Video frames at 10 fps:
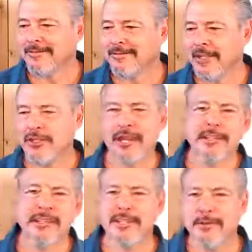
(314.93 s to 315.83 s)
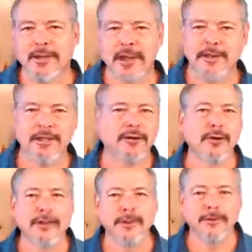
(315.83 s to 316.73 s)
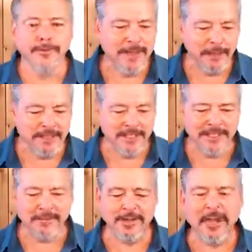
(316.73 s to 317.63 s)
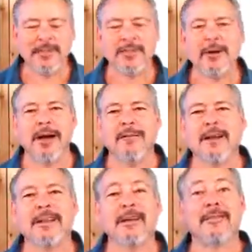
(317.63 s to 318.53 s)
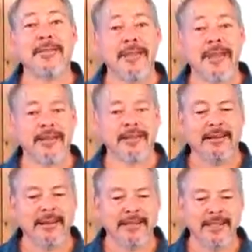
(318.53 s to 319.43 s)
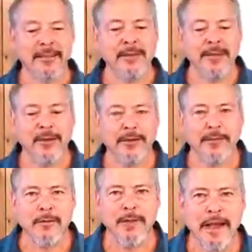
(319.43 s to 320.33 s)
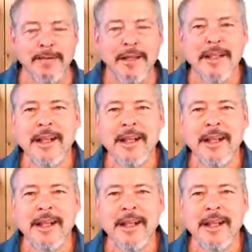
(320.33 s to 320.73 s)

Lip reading: and chasing the kids around the house and throwing them in the pool, a bunch of stuff like that. So I wanted to thank CBD oil for that.